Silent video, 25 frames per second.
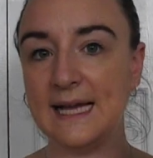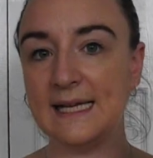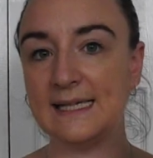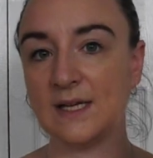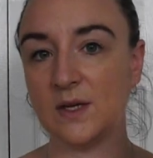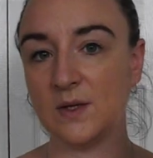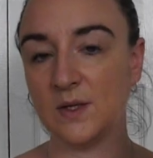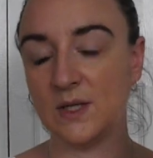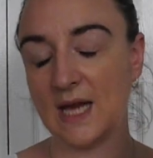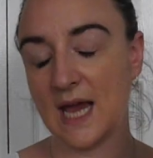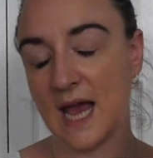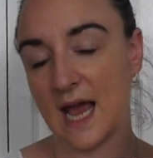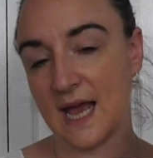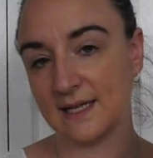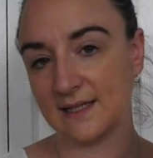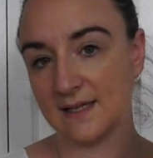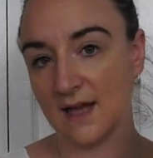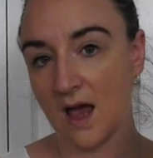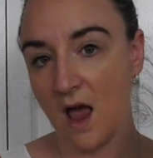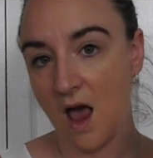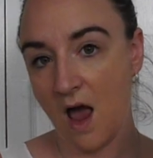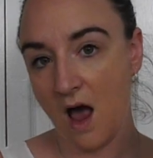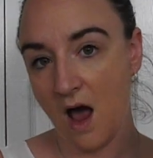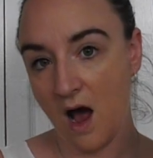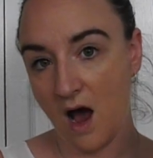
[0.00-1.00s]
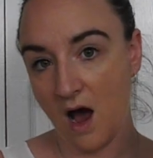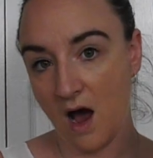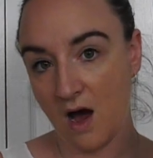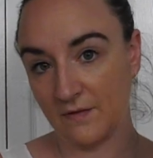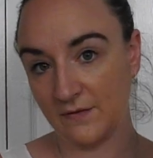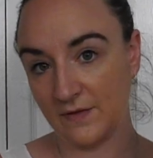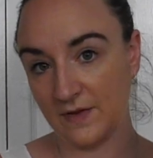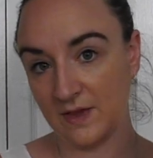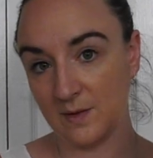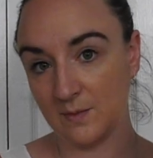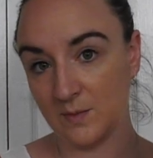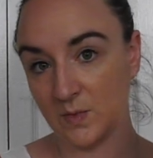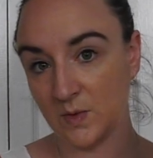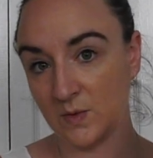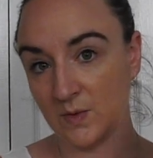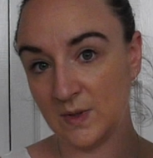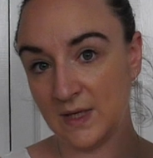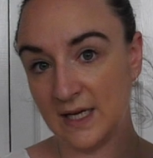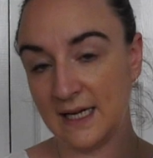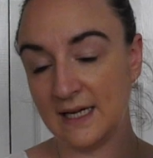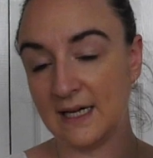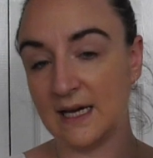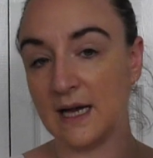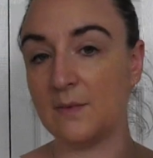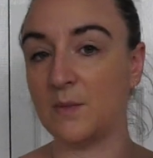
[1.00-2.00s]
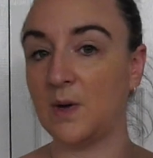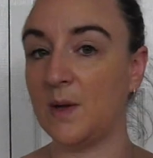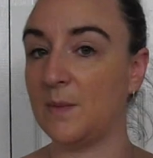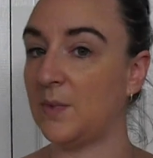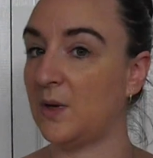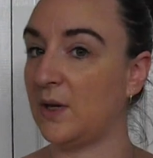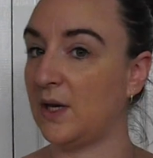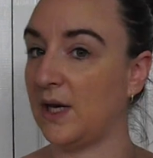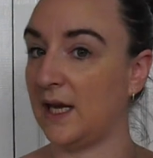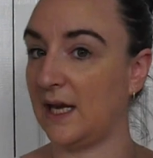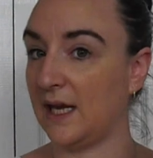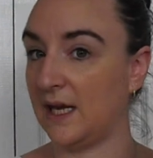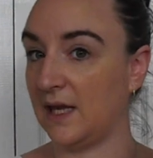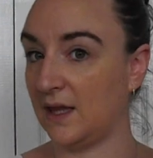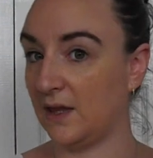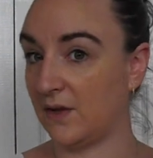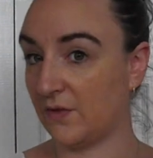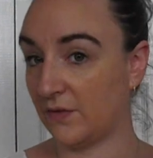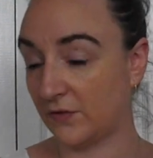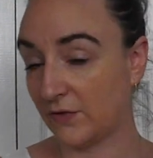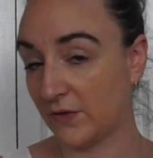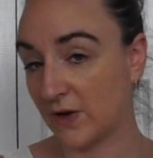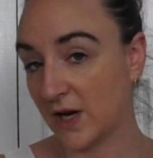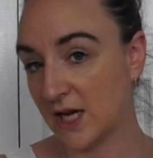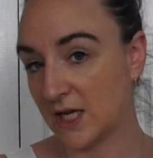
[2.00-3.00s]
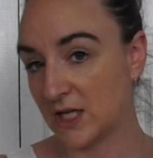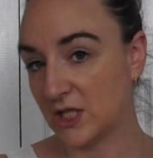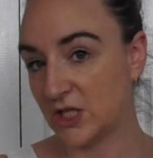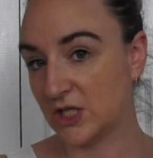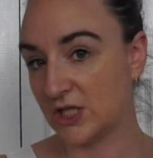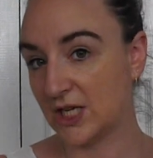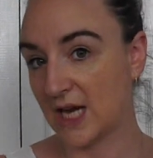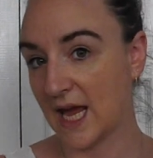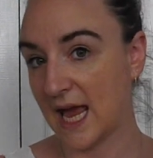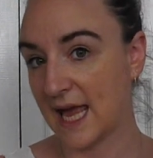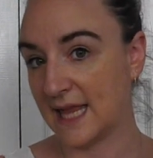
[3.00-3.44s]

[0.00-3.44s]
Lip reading: So she has half in the morning and we put it in the fridge,